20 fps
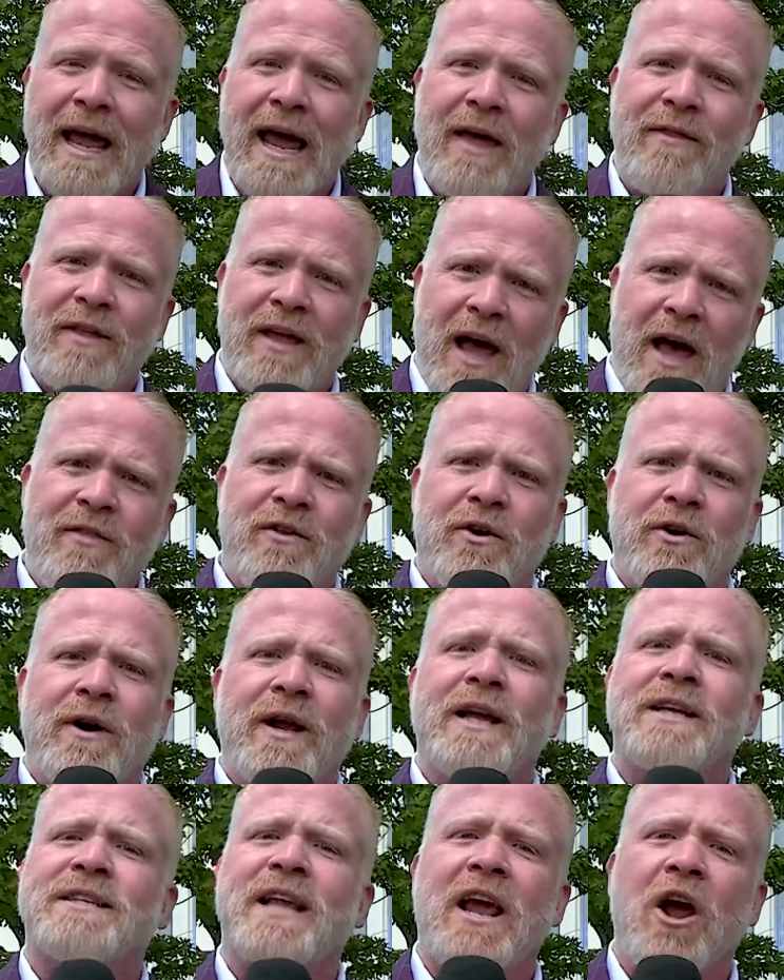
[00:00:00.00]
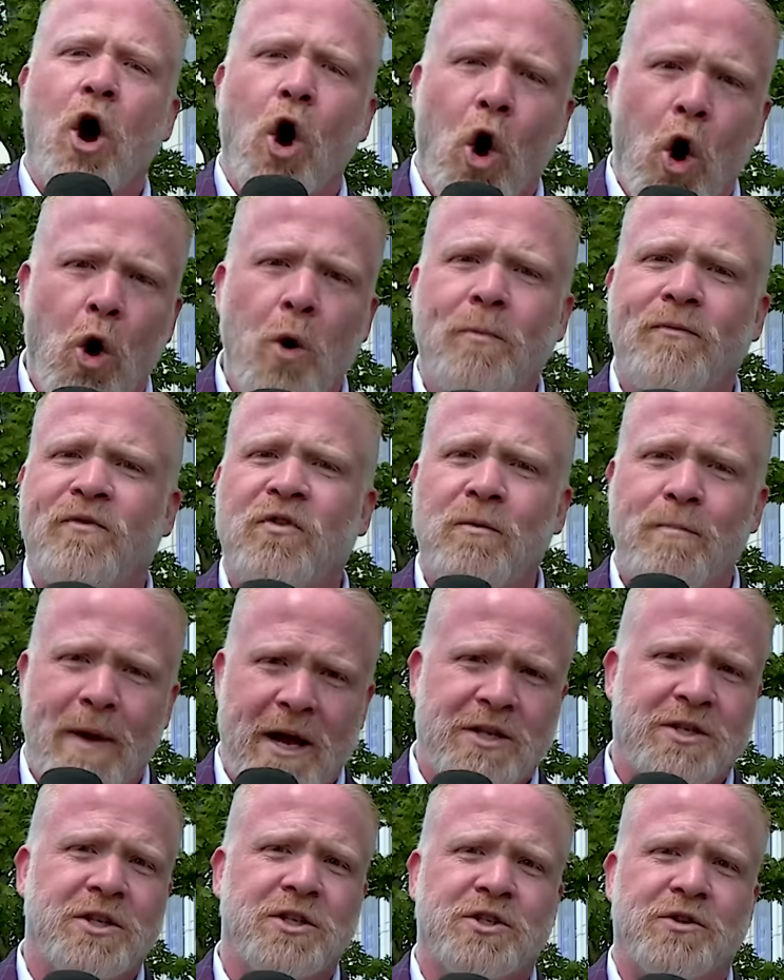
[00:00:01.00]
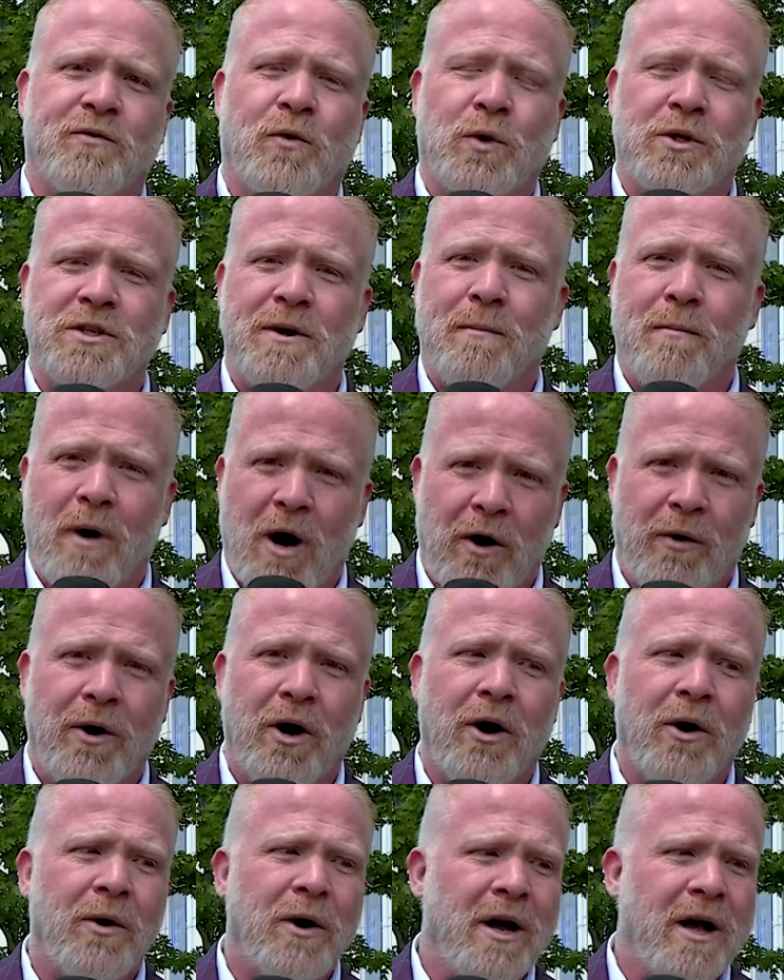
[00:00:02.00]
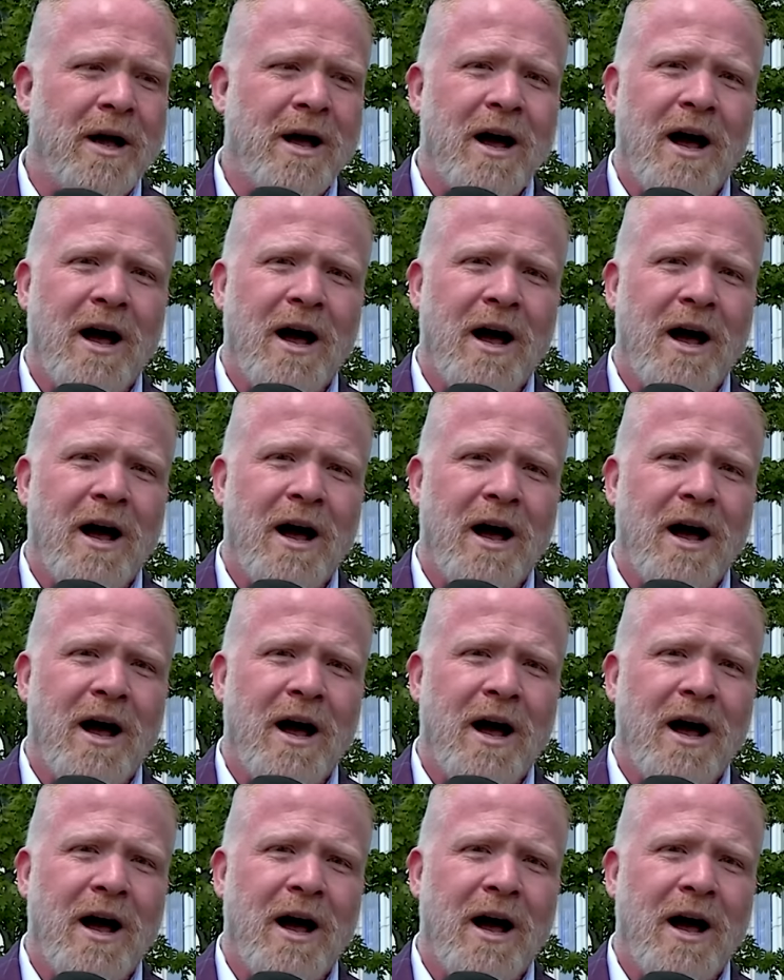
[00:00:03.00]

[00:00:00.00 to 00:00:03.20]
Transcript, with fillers: And the other is a hopeful message for tomorrow